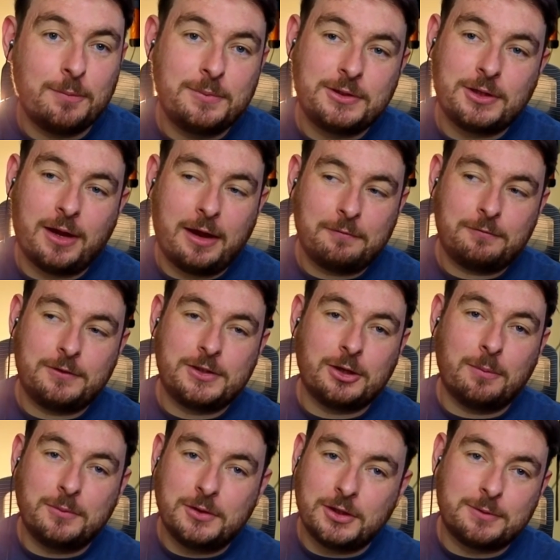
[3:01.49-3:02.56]
so every
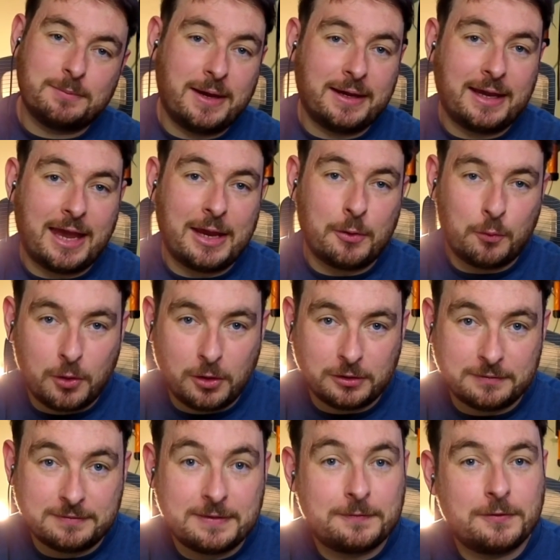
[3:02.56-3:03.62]
sub does make a world of
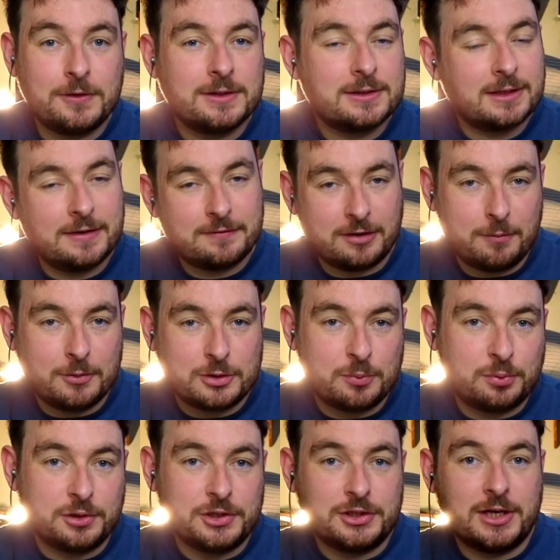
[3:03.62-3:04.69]
difference, and I very much
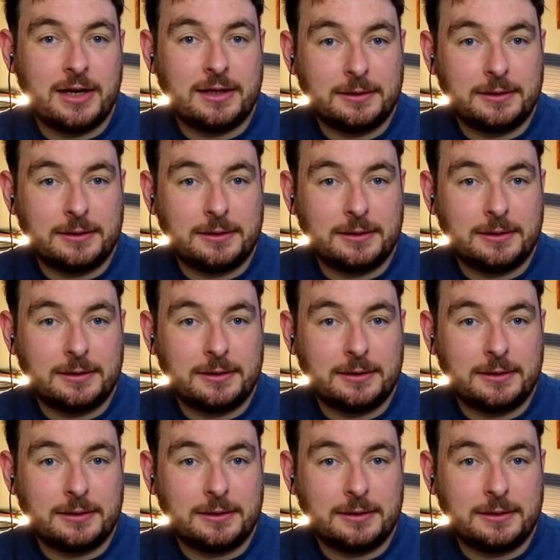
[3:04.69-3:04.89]
appreciate it.